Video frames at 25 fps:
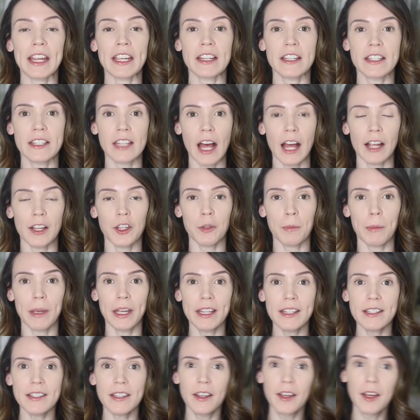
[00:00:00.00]
I can
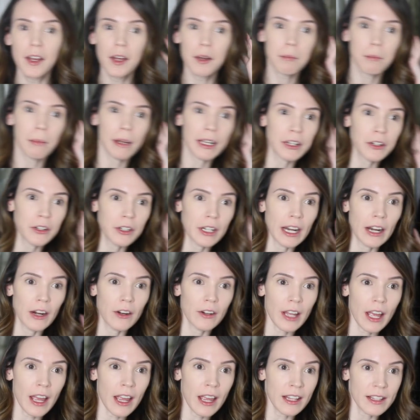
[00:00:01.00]
document my good hair
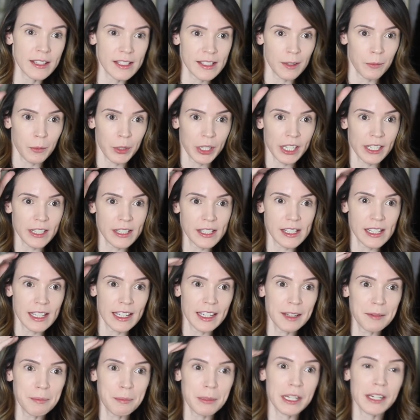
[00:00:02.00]
day and someone can
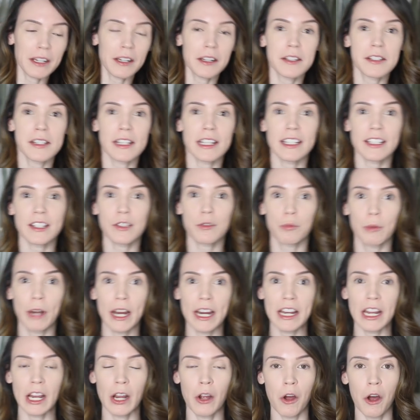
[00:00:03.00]
see it, because it's
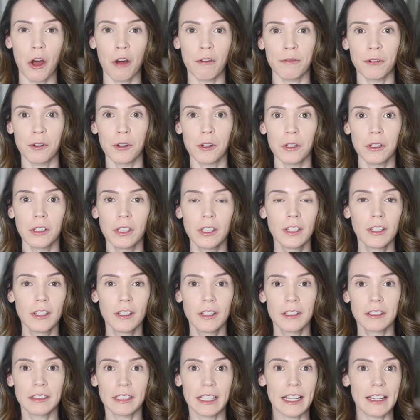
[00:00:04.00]
raining awful.
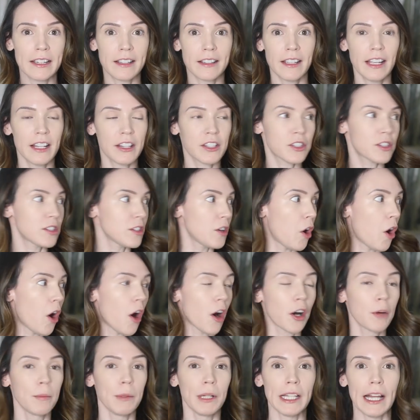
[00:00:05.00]
Like, it's
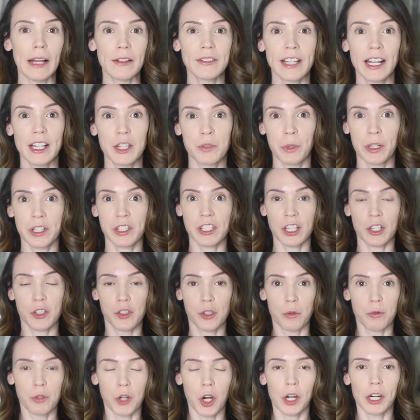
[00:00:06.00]
horrible outside. That's why it's like
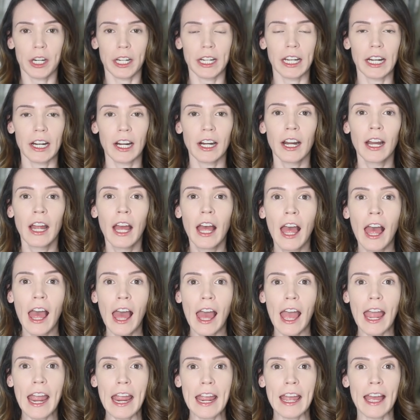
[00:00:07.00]
so dark in here.
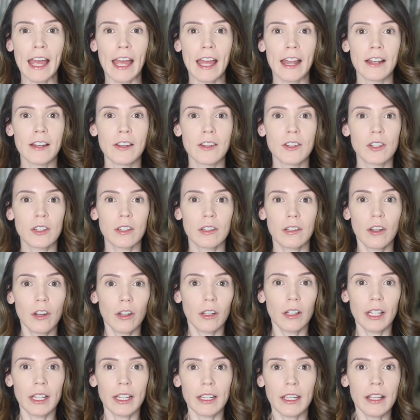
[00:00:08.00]
And no,
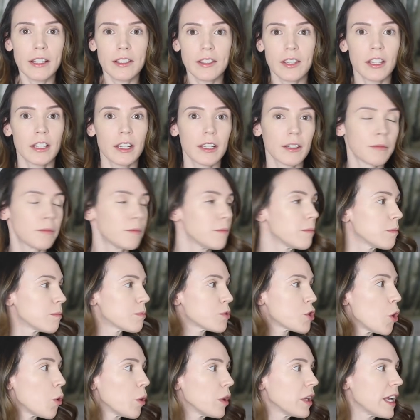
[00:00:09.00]
like it's gonna
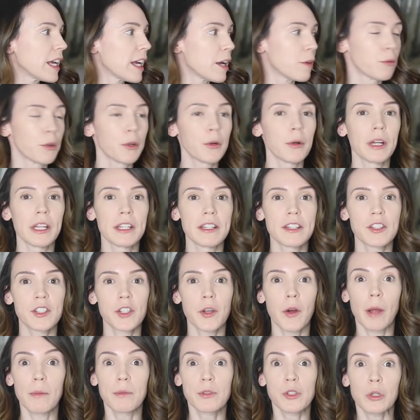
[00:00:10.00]
totally get ruined.
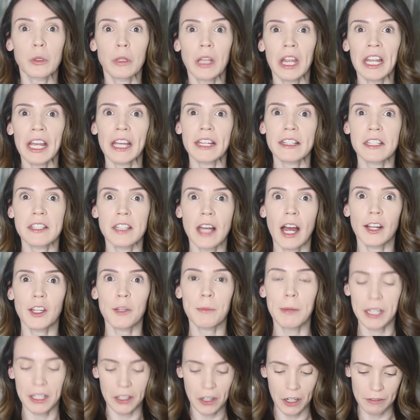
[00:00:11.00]
So I'm so glad I get to
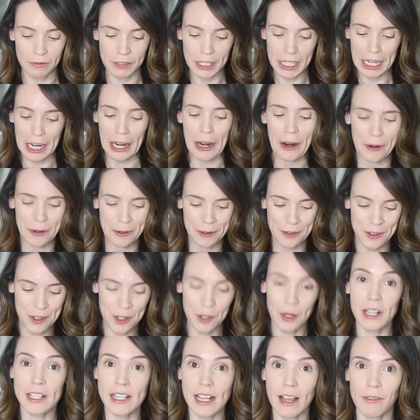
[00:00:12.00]
document it on video. Do
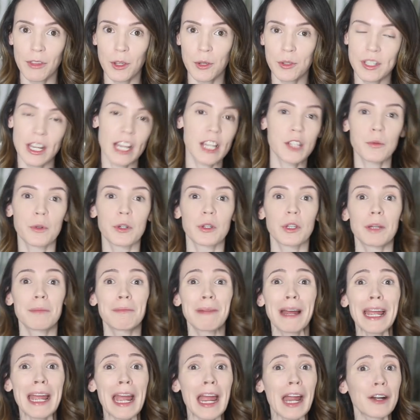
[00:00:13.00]
you guys have those days where you're like,
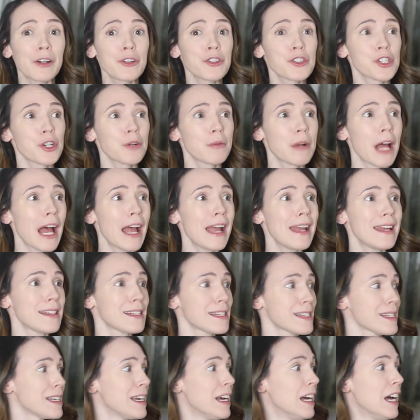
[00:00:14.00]
my hair's so
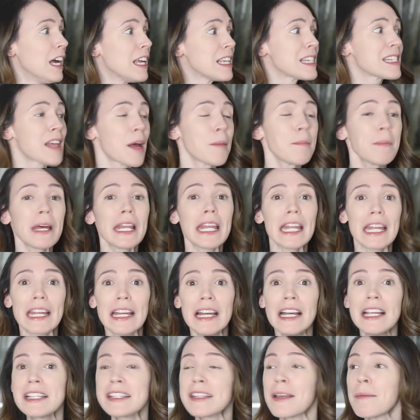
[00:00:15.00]
nice.
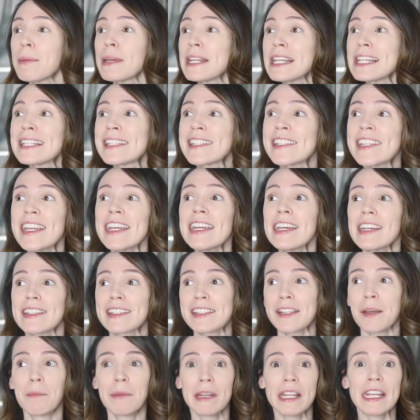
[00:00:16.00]
Somebody, somebody see
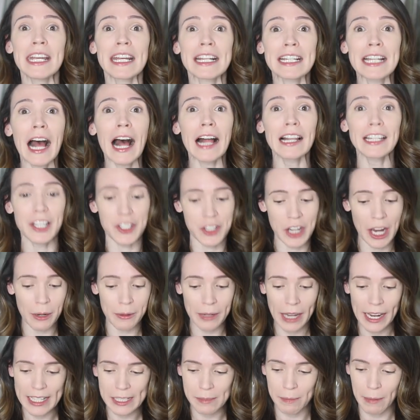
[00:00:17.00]
it. Somebody acknowledge how
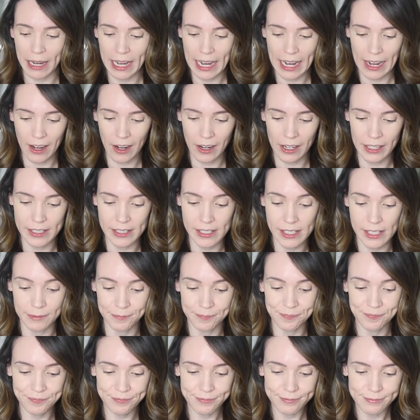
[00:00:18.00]
nice my hair is.
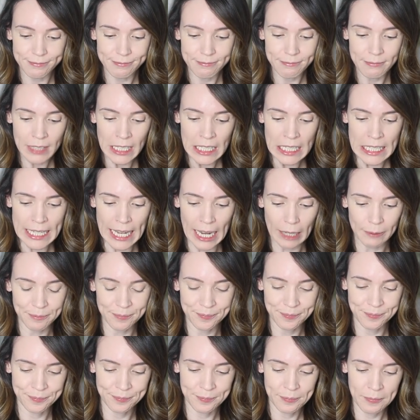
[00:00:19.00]
Yeah.
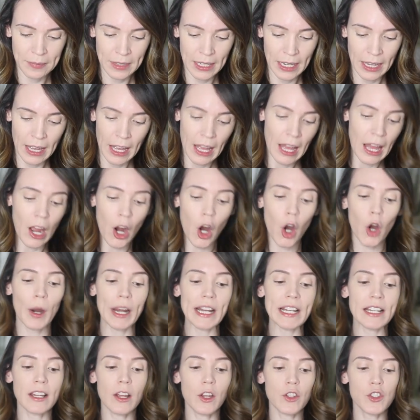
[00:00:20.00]
All
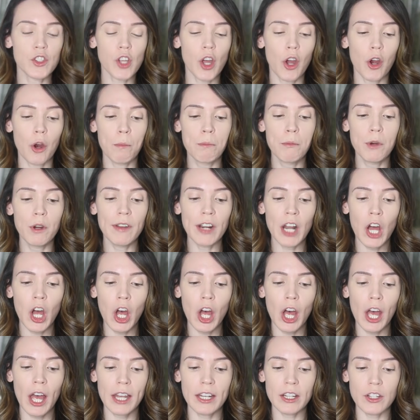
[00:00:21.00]
right, so moving
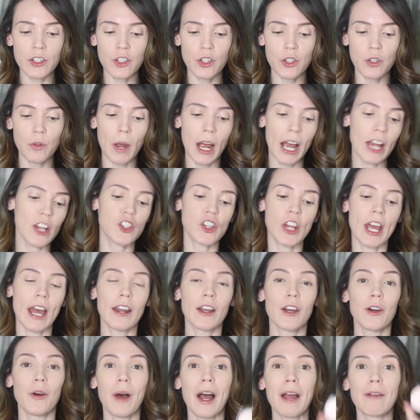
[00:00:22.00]
on to
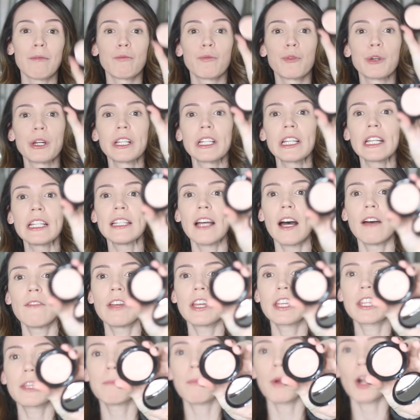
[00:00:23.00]
eyeshadow. I'm really loving the